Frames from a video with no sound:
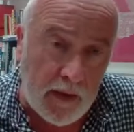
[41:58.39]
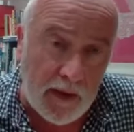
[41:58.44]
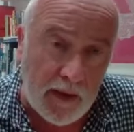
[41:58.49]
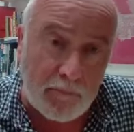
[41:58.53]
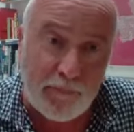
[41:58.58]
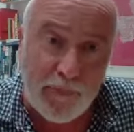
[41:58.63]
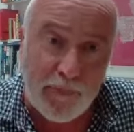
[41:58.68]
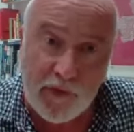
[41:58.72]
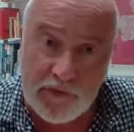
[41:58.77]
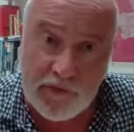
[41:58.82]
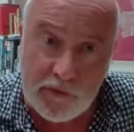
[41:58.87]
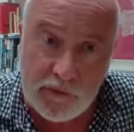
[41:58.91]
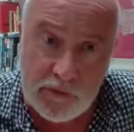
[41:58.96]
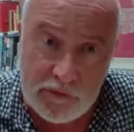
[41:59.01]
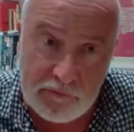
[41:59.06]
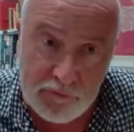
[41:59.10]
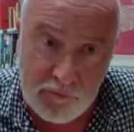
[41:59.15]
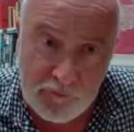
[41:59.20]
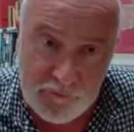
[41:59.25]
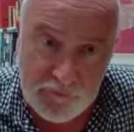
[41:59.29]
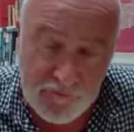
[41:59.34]
a
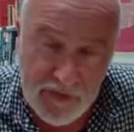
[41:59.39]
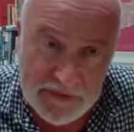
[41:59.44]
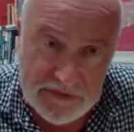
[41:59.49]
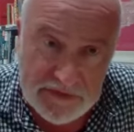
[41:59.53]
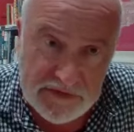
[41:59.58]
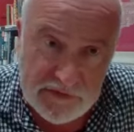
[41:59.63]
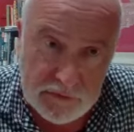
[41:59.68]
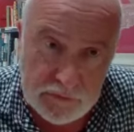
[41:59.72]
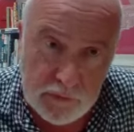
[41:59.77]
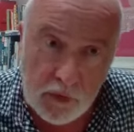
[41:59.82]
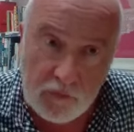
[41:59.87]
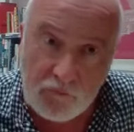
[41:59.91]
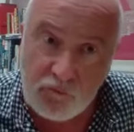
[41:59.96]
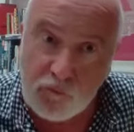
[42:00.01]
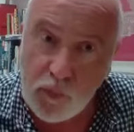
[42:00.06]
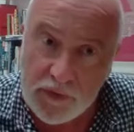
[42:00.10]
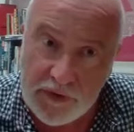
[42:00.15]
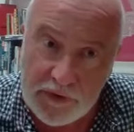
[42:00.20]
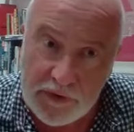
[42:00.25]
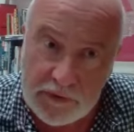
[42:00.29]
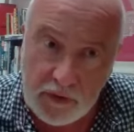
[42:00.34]
brotherhood of affection of
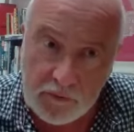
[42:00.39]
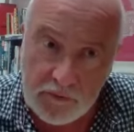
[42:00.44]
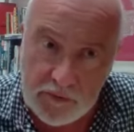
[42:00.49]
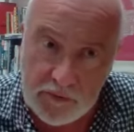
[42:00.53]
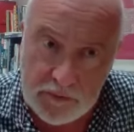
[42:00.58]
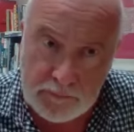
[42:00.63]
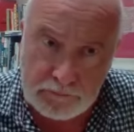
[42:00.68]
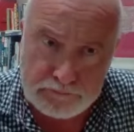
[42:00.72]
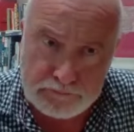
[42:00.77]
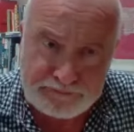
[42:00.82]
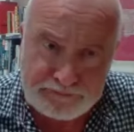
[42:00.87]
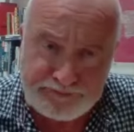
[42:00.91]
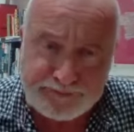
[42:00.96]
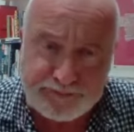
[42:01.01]
one another.